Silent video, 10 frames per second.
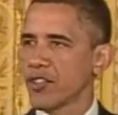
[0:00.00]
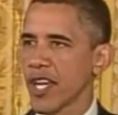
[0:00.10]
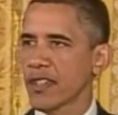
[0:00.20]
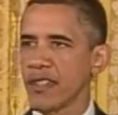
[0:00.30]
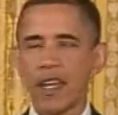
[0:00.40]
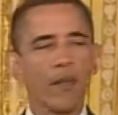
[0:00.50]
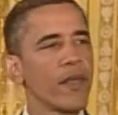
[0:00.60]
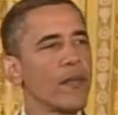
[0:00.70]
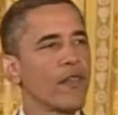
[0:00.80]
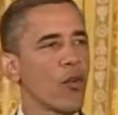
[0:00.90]
check to help
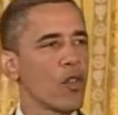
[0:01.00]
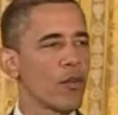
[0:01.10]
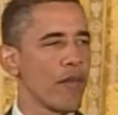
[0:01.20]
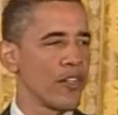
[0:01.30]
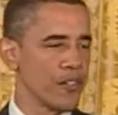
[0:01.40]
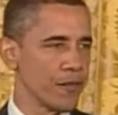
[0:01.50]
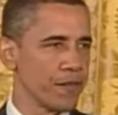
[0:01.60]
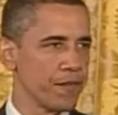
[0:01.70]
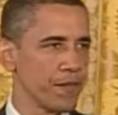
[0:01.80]
them afford their medicine.